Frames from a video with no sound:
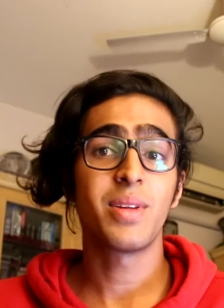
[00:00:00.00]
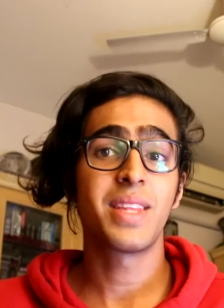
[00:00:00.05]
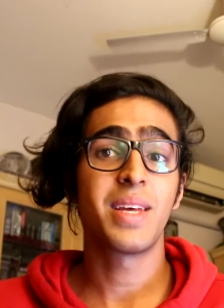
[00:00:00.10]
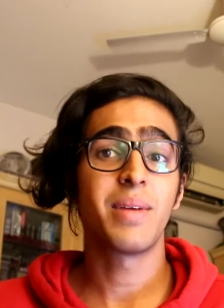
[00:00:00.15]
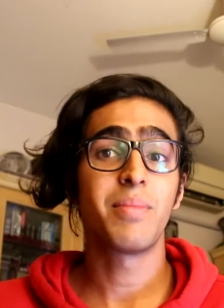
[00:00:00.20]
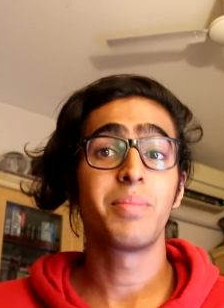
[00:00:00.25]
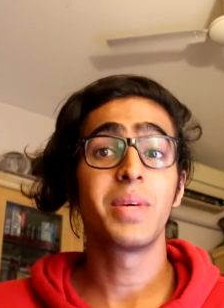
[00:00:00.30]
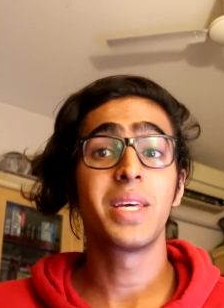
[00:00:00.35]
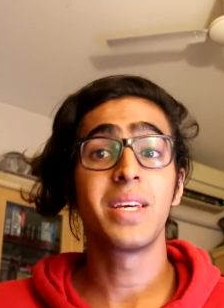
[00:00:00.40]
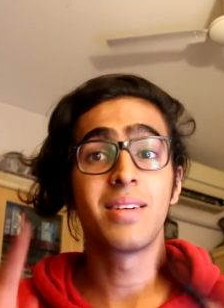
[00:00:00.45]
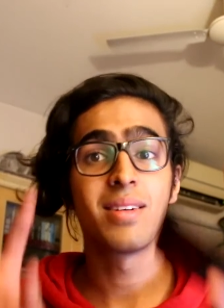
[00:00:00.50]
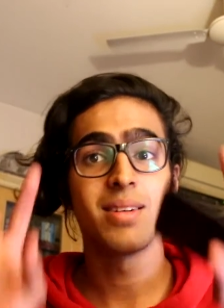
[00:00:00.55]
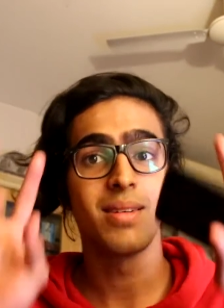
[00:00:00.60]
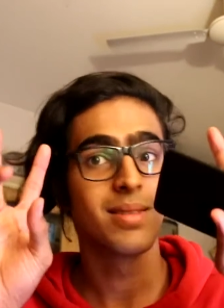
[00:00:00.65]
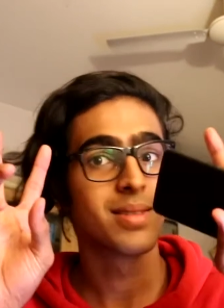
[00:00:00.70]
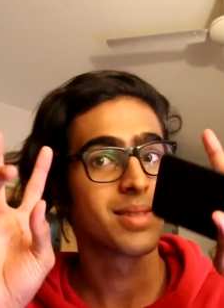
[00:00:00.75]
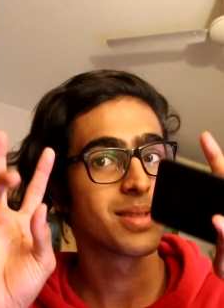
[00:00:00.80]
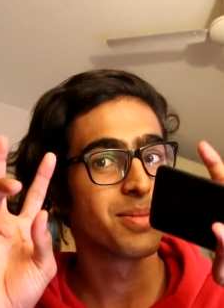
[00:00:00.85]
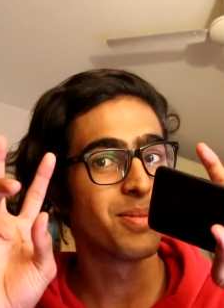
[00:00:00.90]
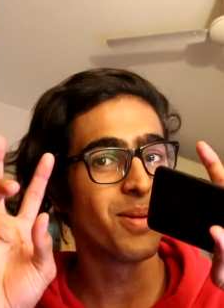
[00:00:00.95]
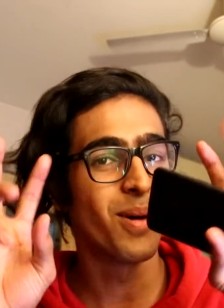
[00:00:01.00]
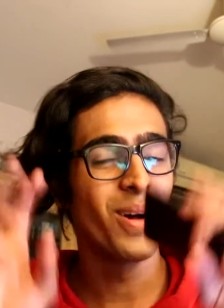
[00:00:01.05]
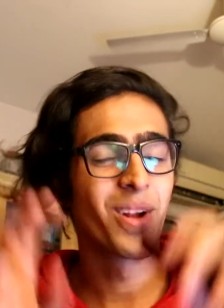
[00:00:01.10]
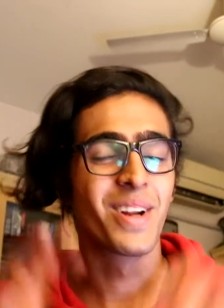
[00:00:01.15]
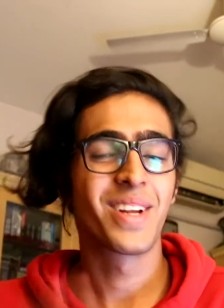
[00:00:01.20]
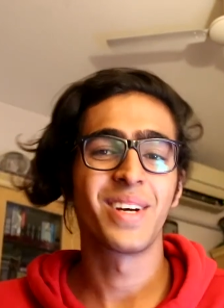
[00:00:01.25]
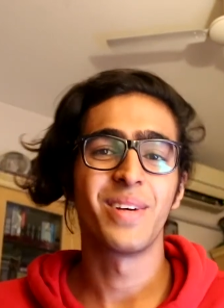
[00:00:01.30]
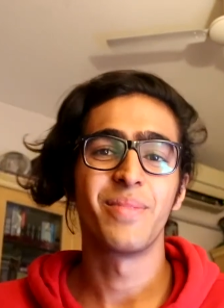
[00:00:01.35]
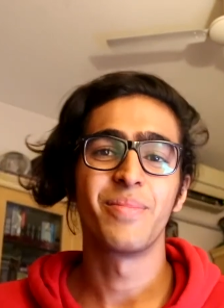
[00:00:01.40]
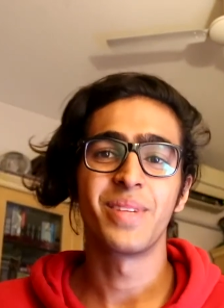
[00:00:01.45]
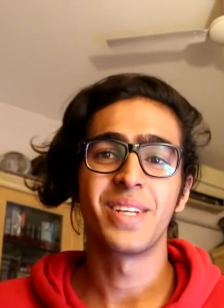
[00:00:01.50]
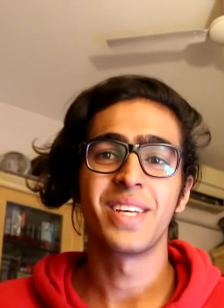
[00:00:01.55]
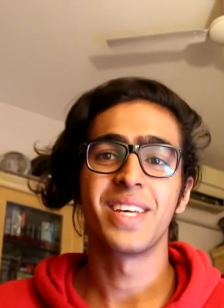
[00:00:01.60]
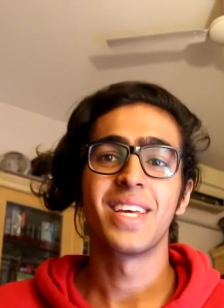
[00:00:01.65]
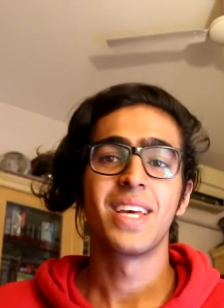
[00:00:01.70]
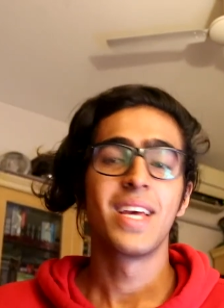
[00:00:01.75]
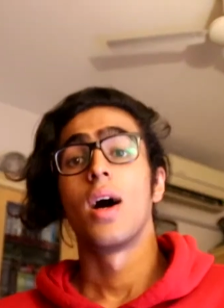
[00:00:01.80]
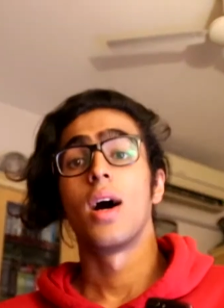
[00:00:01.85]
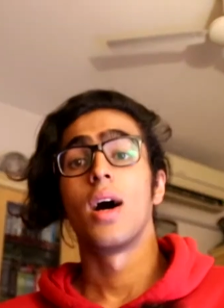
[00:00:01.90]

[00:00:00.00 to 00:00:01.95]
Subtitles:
them being a small company.